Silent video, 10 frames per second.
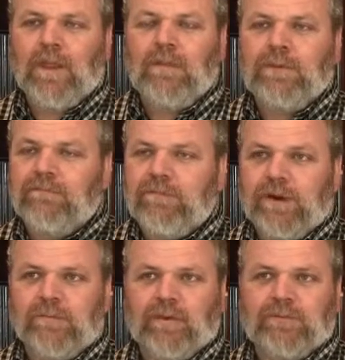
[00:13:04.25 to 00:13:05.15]
I've been
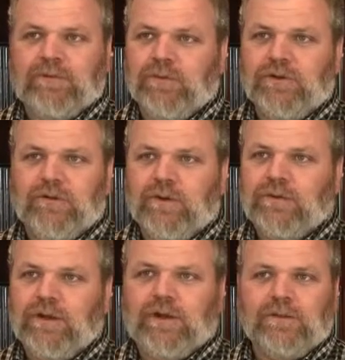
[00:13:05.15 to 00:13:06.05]
very prompt to return
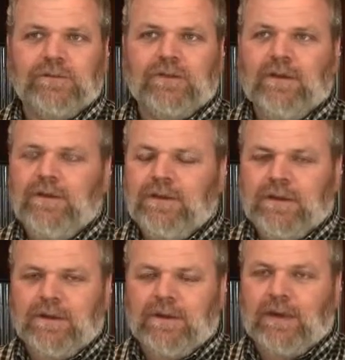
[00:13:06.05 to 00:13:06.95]
phone calls.
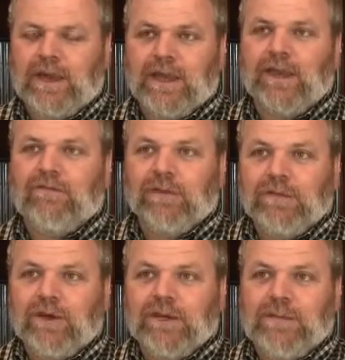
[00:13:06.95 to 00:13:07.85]
I kind of
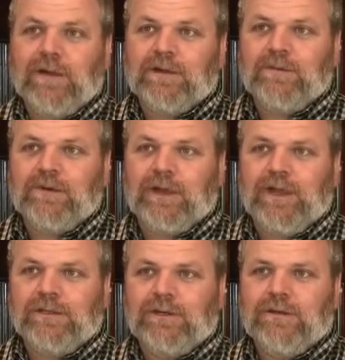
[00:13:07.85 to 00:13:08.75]
live on email
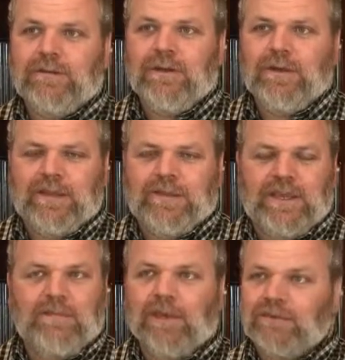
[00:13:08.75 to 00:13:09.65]
communication, and
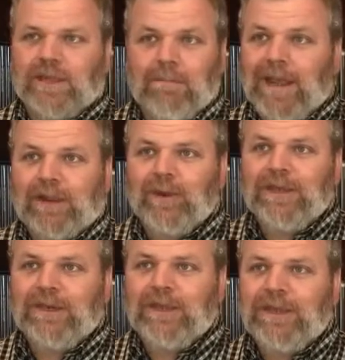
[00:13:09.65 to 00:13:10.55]
the emails come back
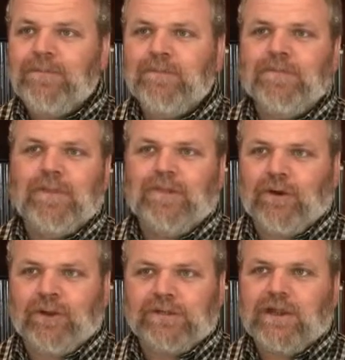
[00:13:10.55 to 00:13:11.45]
quickly.
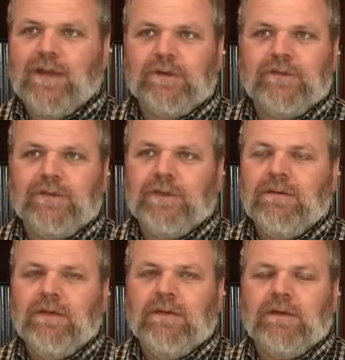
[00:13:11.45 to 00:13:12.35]
They're on top of
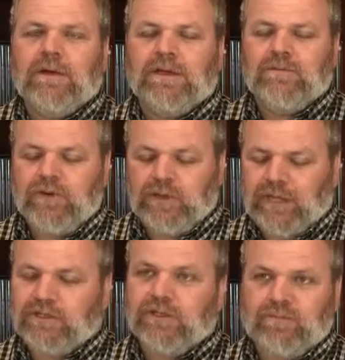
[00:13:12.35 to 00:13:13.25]
it.
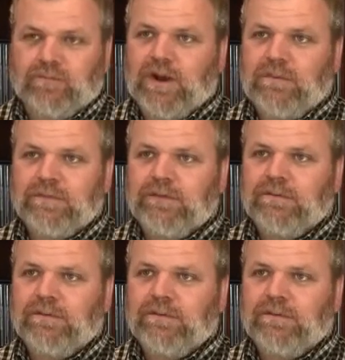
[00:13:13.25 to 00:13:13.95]
Communication is prompt.